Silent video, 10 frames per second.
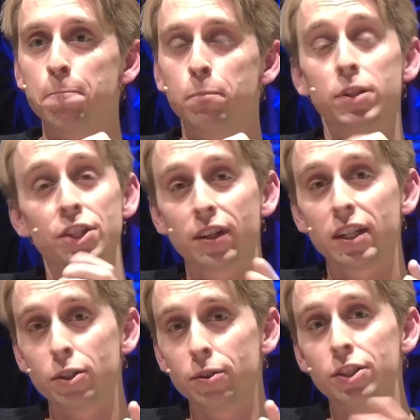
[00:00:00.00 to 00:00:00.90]
but you can
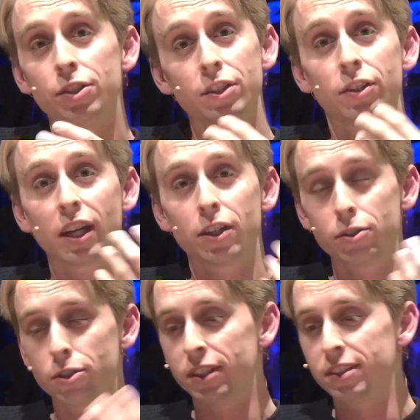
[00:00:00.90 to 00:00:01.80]
do it. You, you can
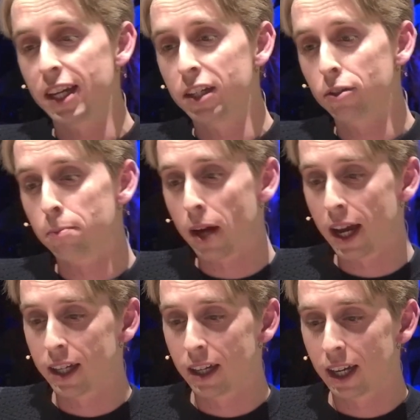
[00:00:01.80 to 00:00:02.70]
usually take your
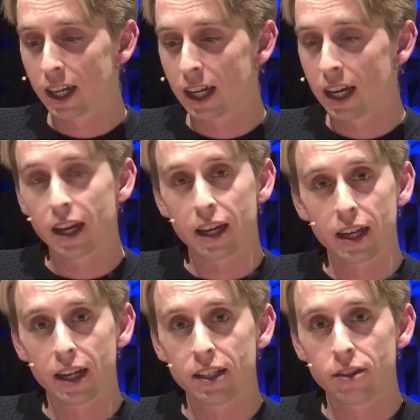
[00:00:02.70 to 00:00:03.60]
bike
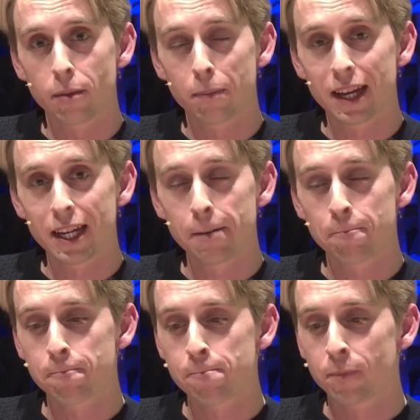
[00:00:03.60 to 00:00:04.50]
uh, into the plane.
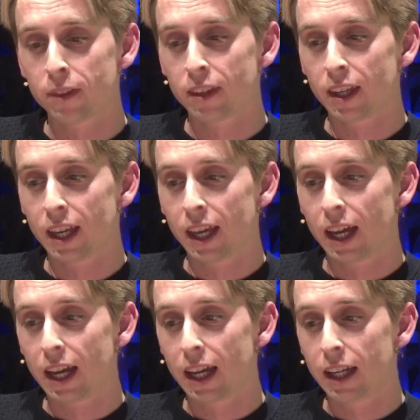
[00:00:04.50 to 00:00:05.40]
Mm.
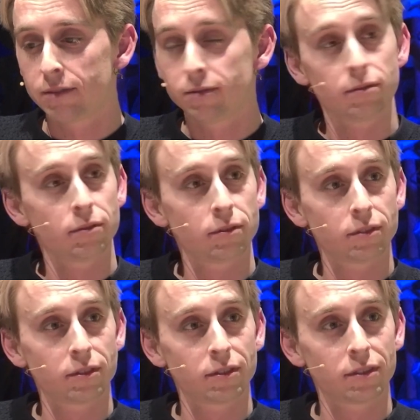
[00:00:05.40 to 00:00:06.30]
But um, we, we
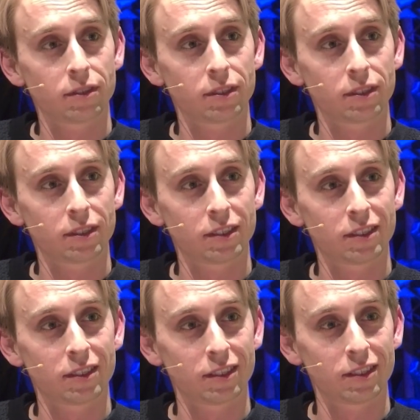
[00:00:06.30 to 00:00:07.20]
have a very
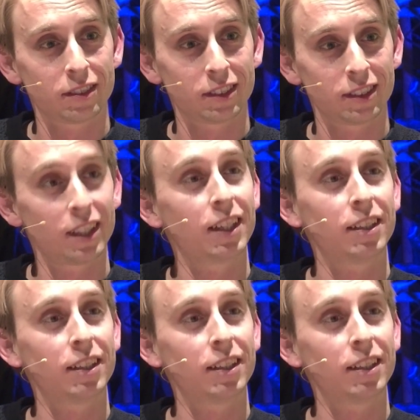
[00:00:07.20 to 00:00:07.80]
practical question in the